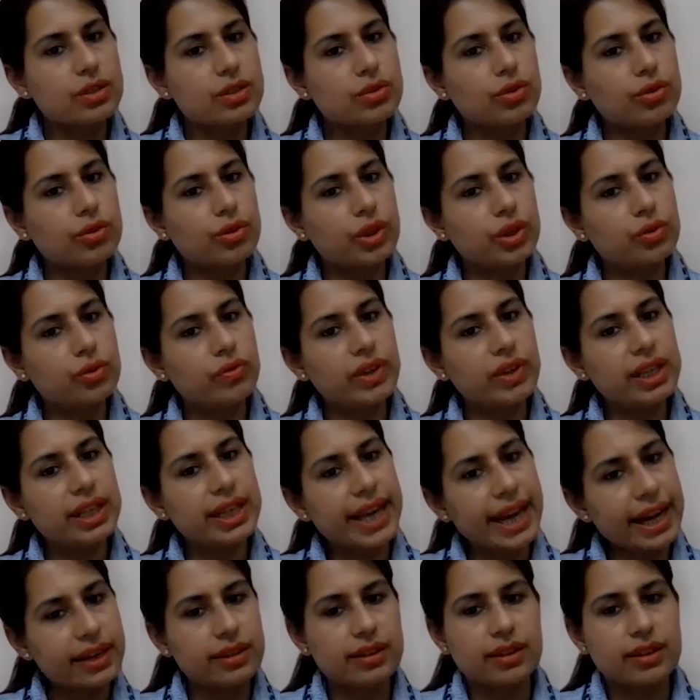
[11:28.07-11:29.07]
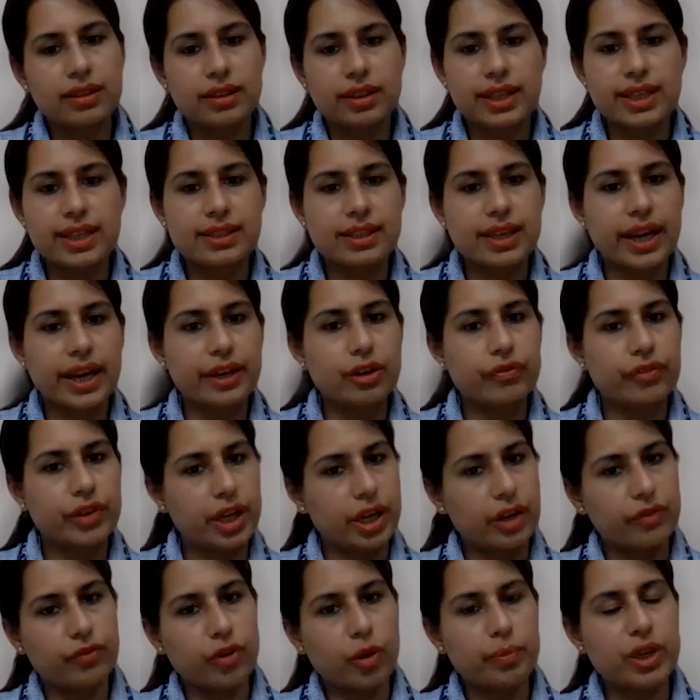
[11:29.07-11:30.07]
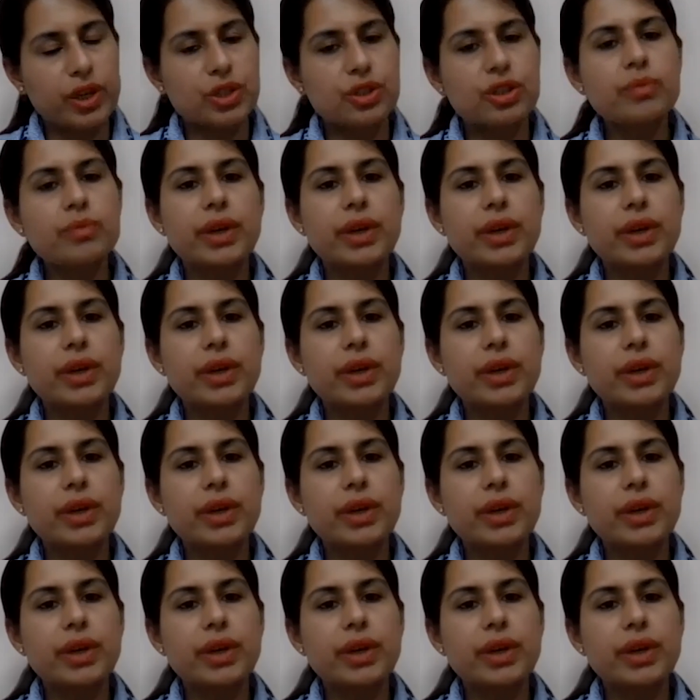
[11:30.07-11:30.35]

So you will get this kind of an information